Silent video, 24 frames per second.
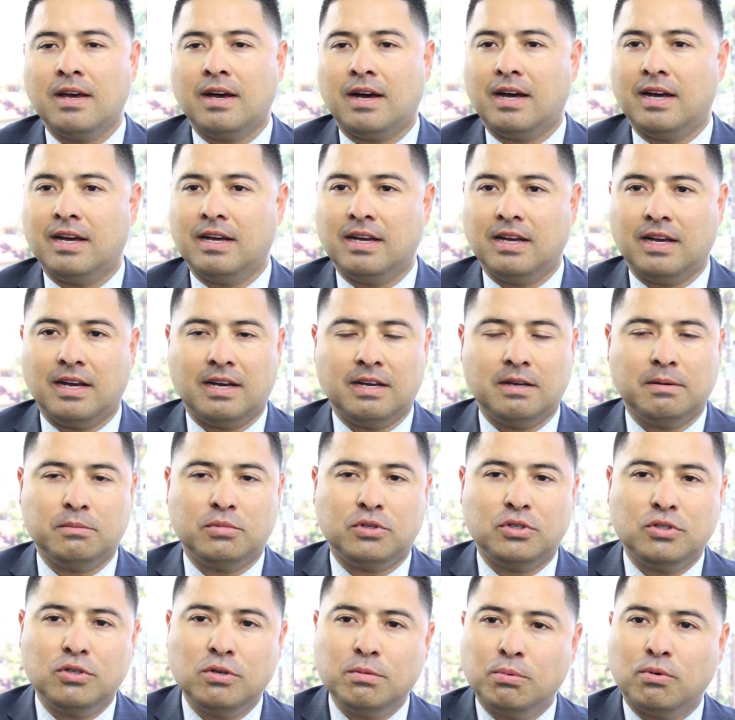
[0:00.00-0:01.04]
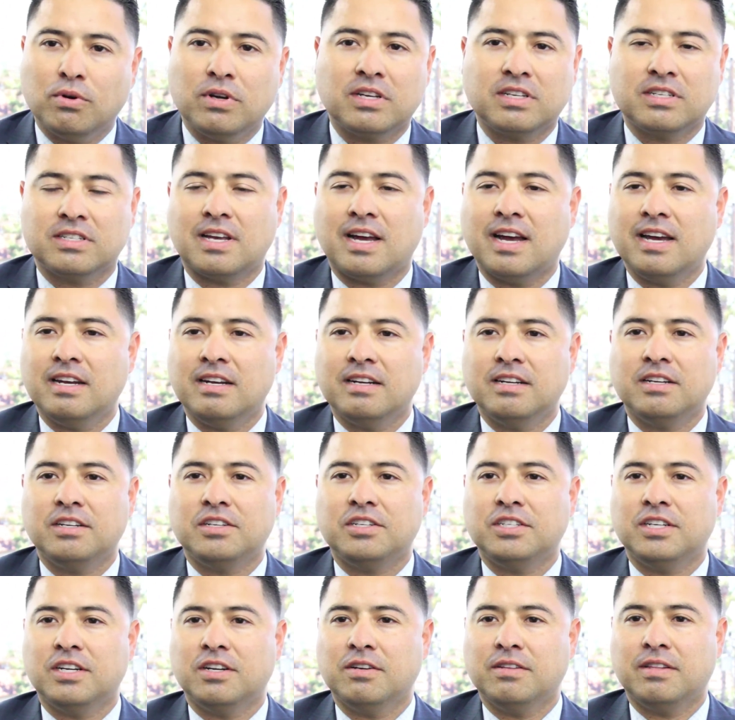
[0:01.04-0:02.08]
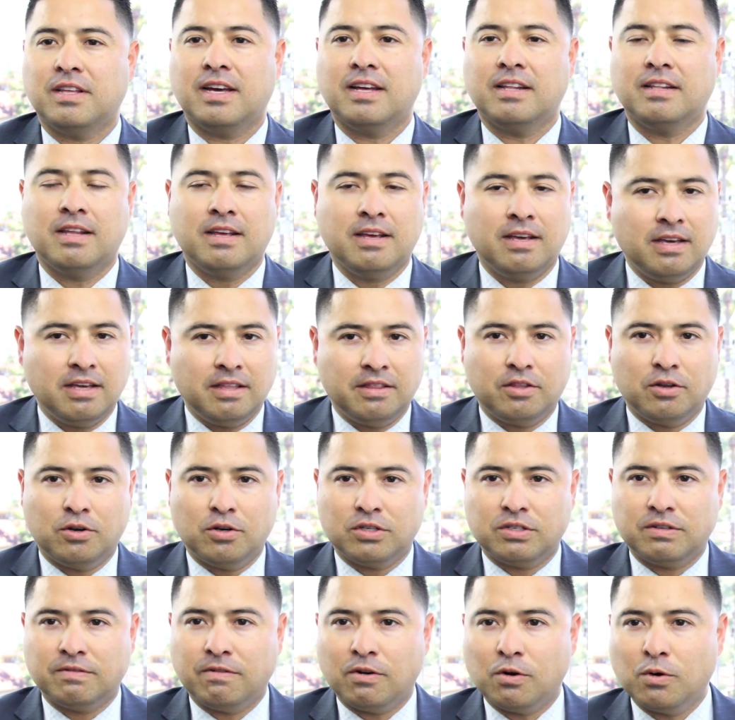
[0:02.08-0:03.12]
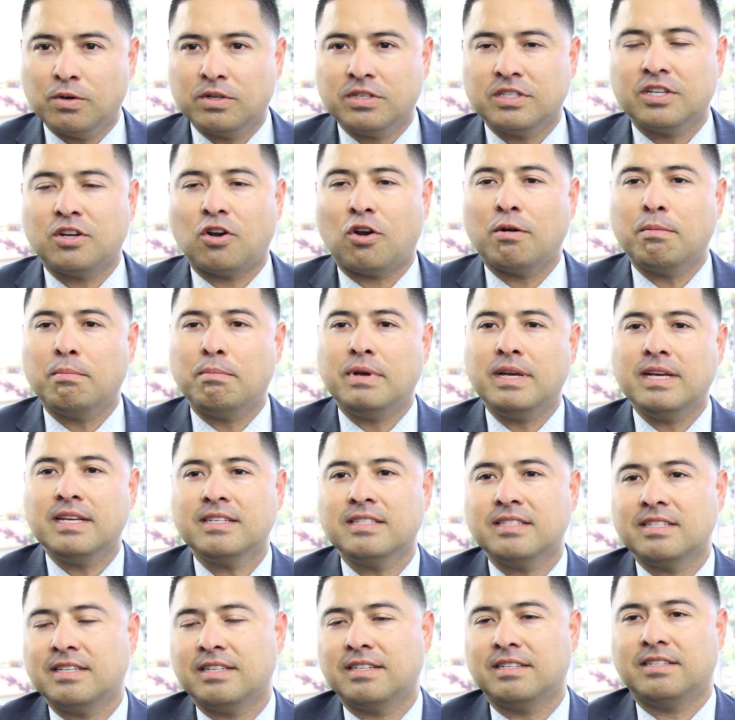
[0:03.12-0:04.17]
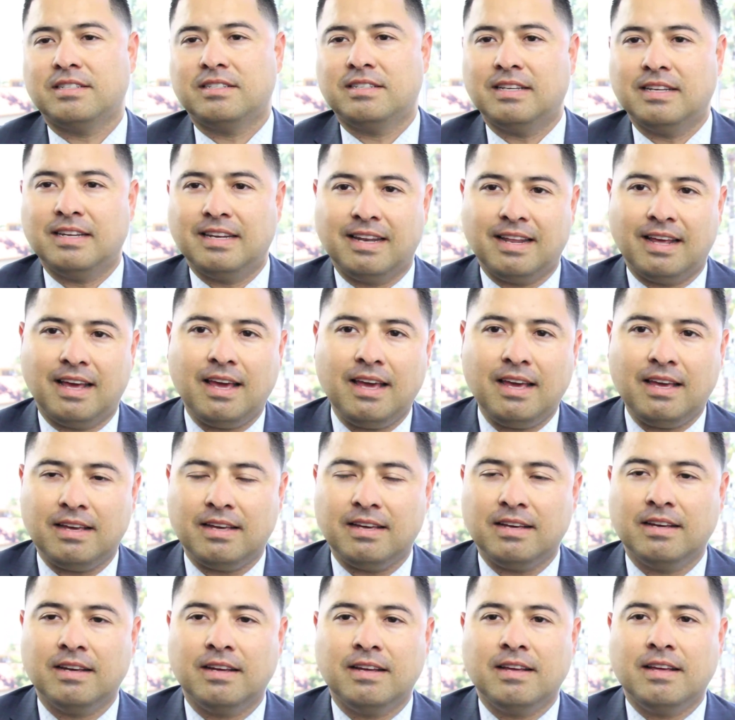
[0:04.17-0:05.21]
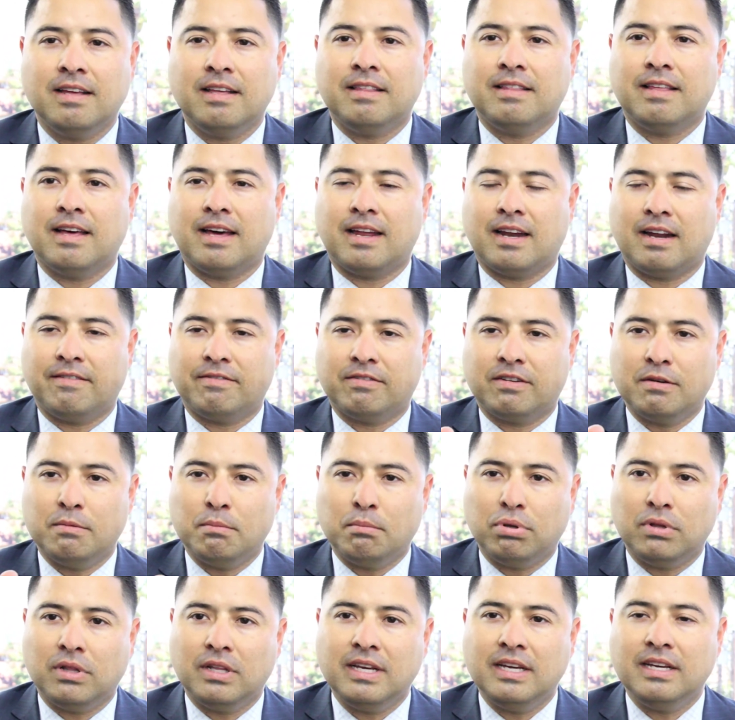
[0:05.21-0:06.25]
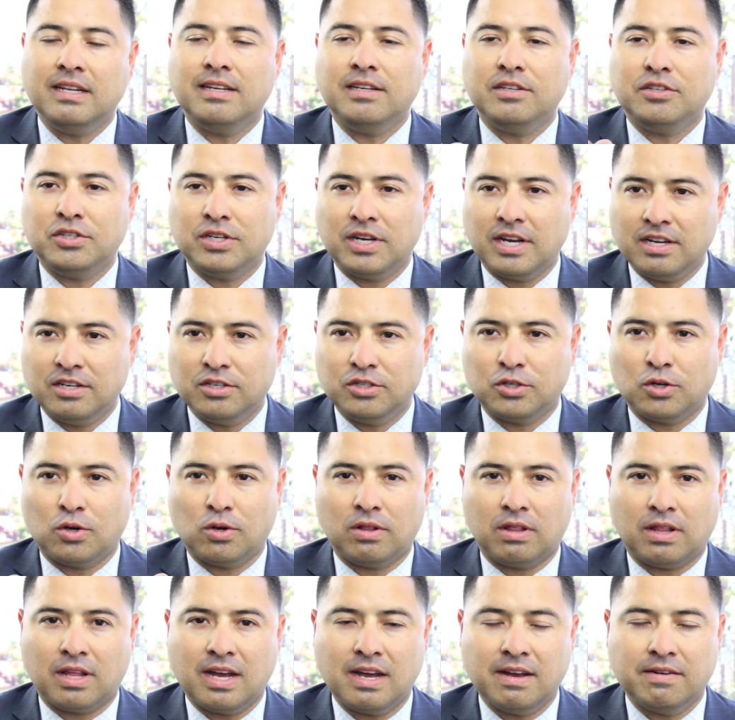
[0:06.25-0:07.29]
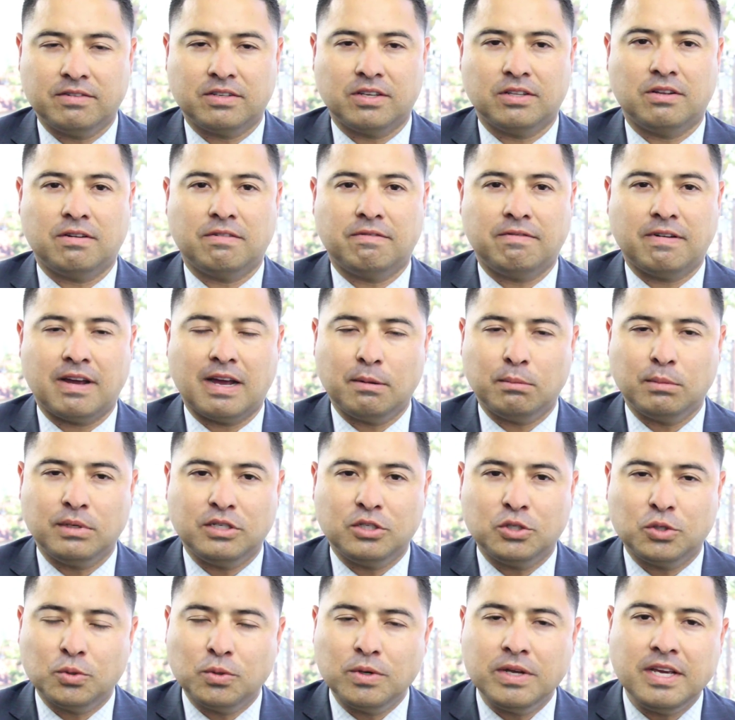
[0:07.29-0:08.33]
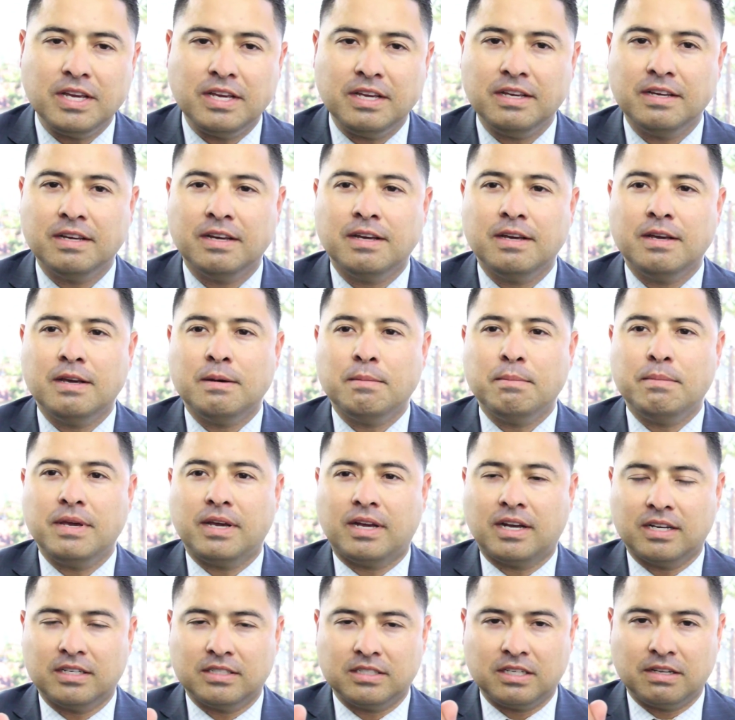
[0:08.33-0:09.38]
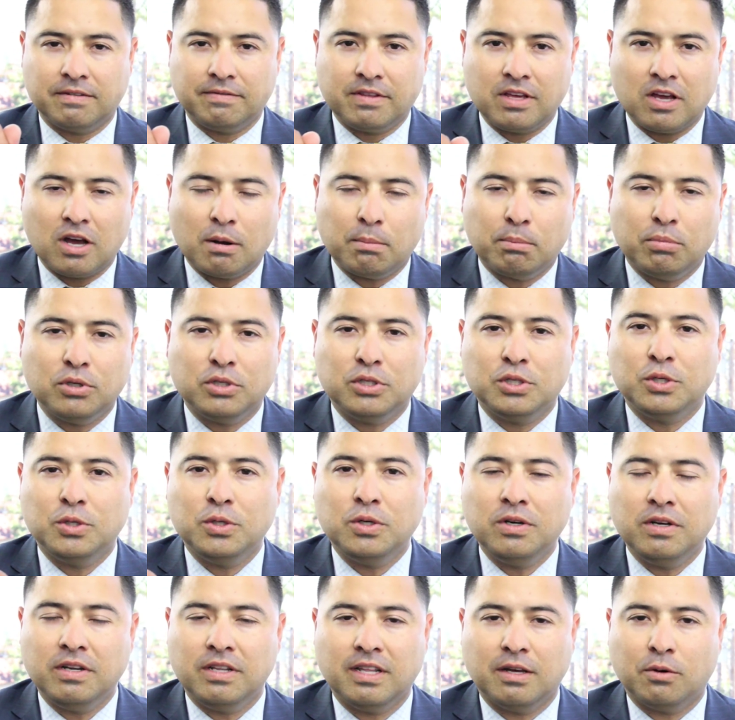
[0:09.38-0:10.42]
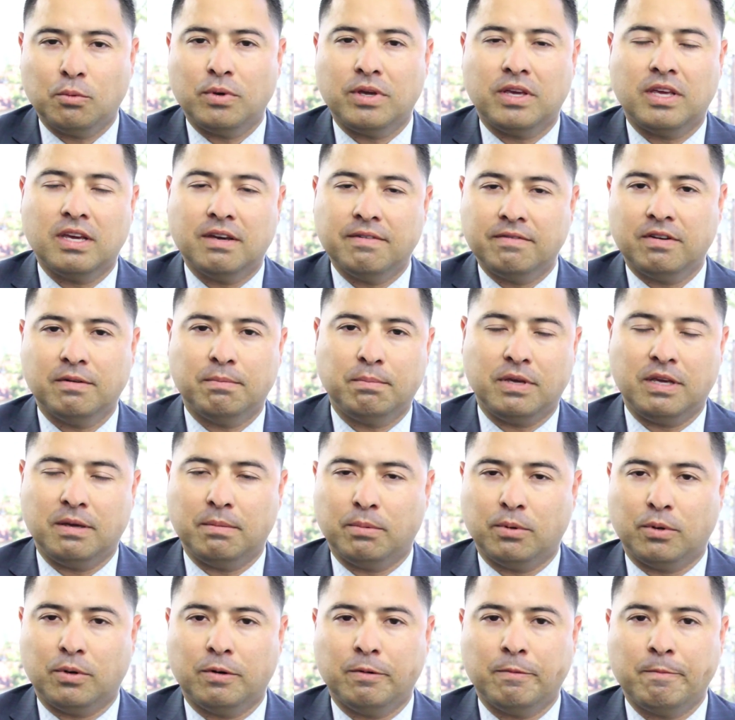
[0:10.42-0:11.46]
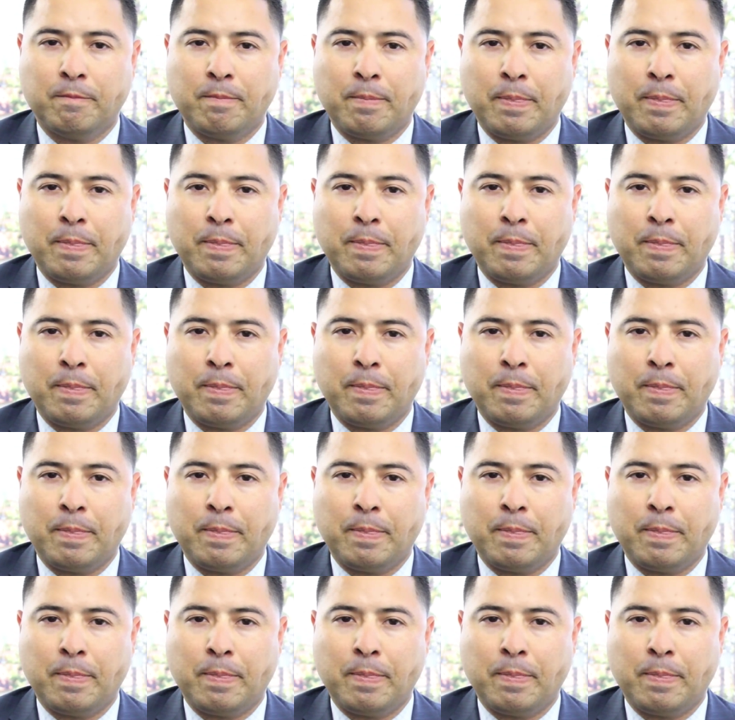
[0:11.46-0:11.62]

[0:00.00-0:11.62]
I am super excited to share that there's folks in our business today that have completely changed their lives and their family tree because of the opportunity that we give to people.